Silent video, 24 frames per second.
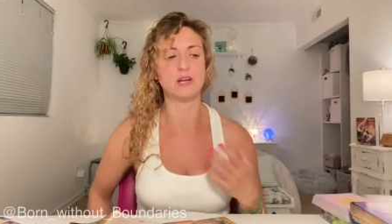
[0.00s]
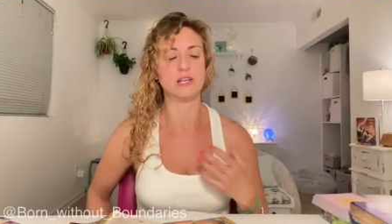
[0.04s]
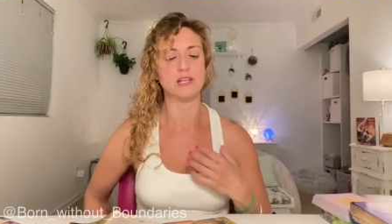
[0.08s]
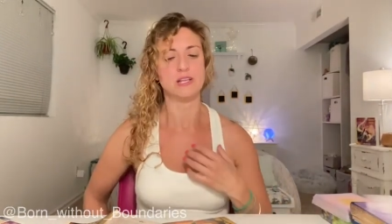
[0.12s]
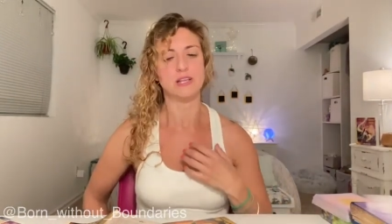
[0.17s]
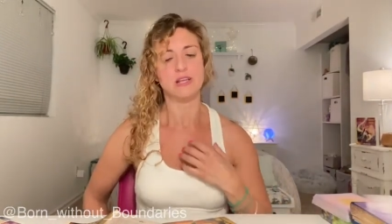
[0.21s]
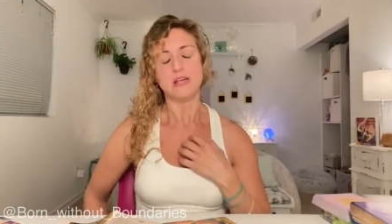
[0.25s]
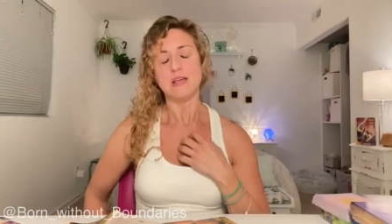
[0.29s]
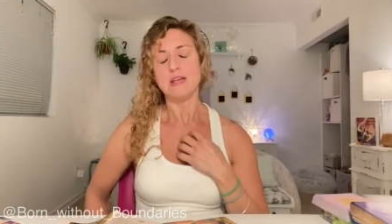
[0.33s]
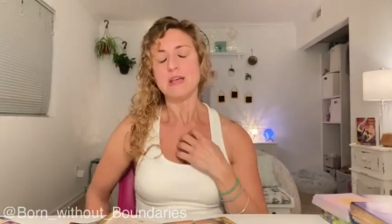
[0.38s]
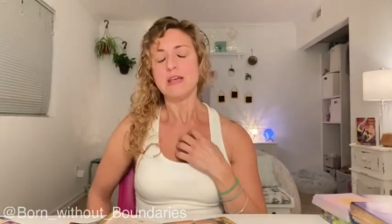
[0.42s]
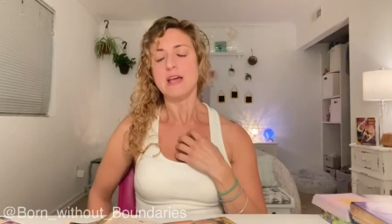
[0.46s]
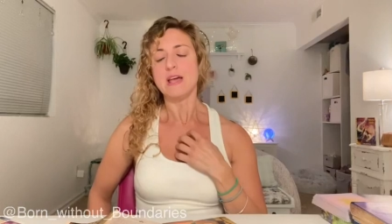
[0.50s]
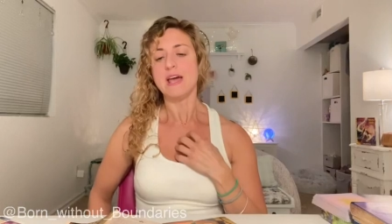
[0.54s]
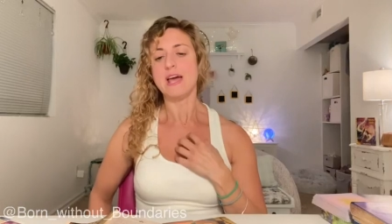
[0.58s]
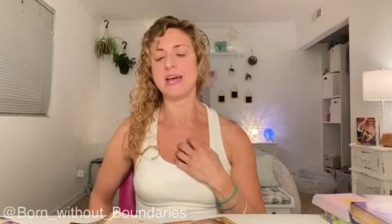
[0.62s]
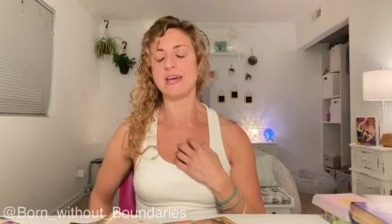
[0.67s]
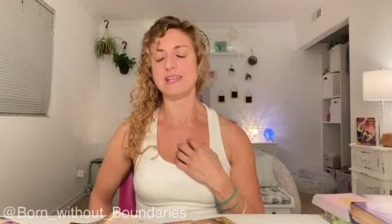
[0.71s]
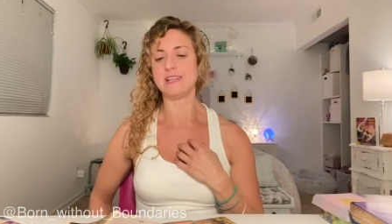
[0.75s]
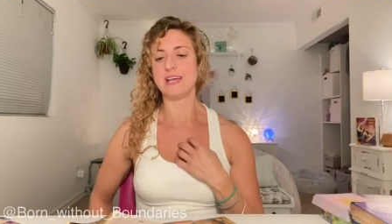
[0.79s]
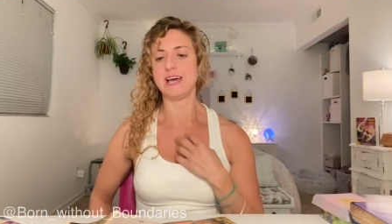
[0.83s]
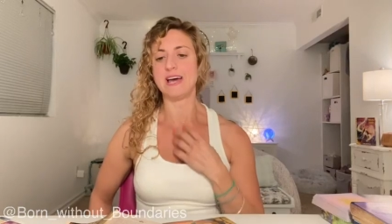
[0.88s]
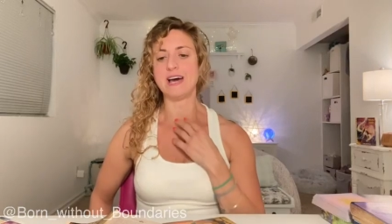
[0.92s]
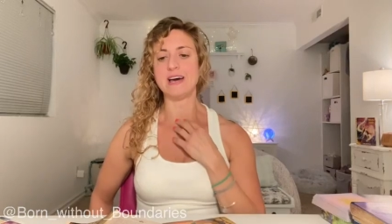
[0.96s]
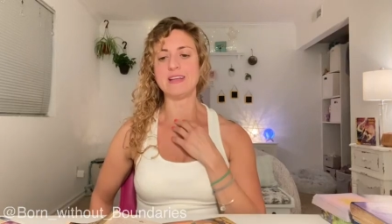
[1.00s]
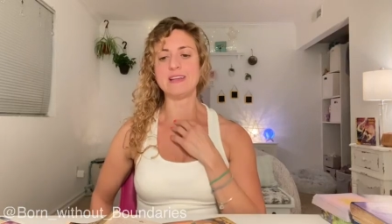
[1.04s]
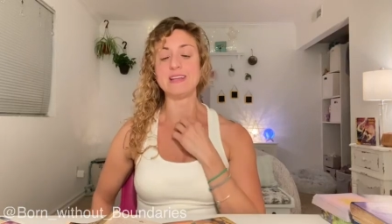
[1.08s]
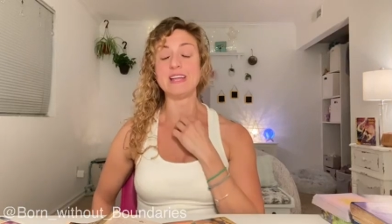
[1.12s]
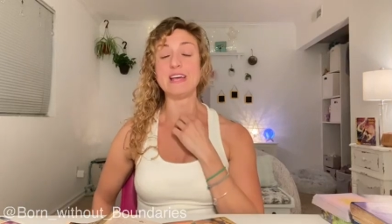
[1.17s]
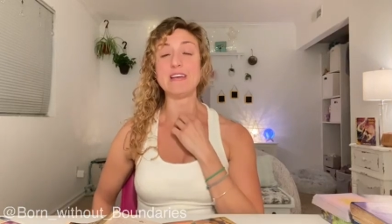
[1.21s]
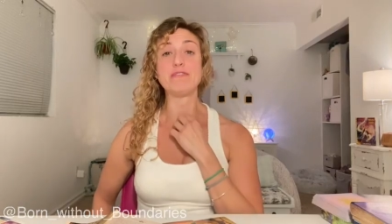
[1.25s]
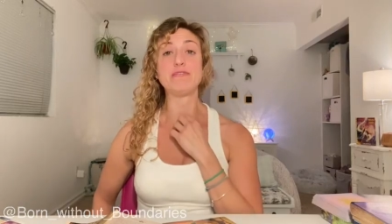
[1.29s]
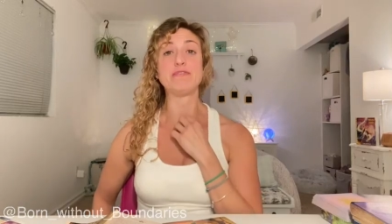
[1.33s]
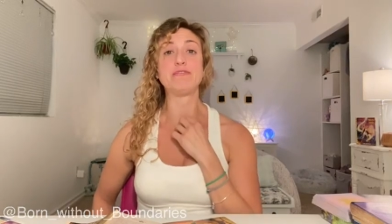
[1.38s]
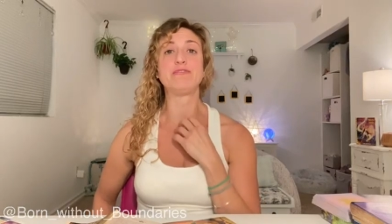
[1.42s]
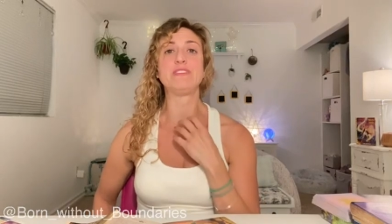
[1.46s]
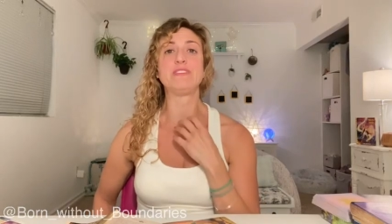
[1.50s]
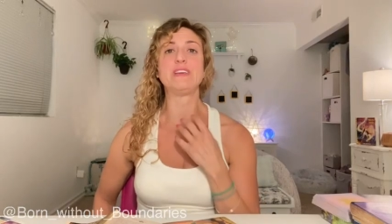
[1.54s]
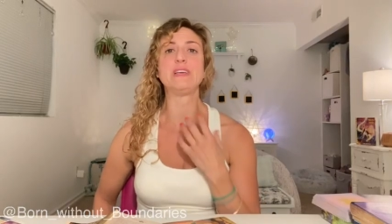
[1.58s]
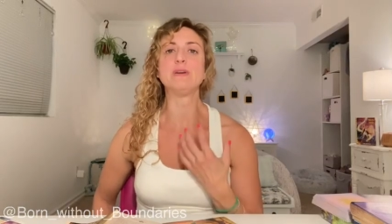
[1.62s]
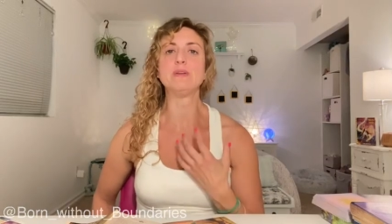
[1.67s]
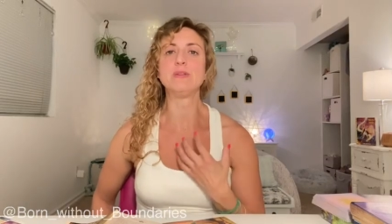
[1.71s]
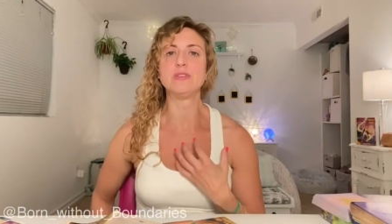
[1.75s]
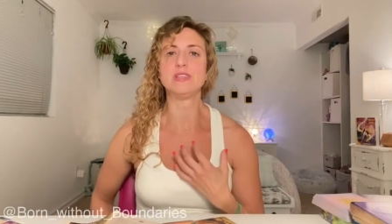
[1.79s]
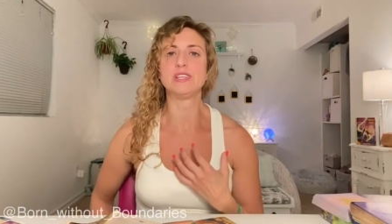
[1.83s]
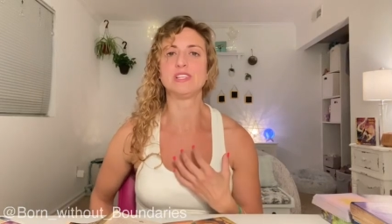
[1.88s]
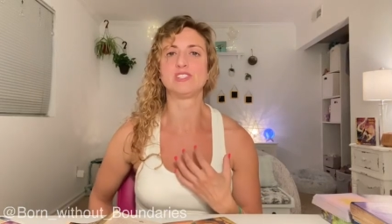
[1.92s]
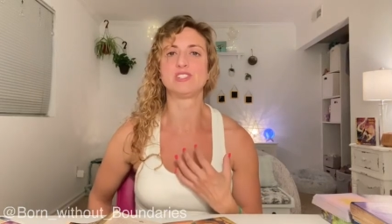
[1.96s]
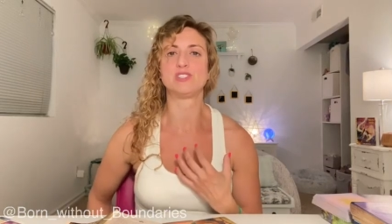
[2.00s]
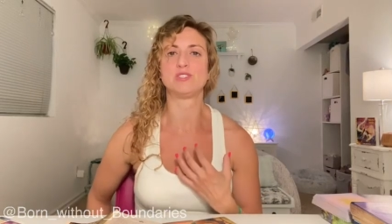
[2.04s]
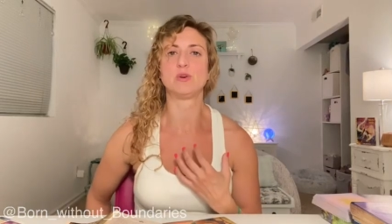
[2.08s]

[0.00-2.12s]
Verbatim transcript: And, And how did I feel this?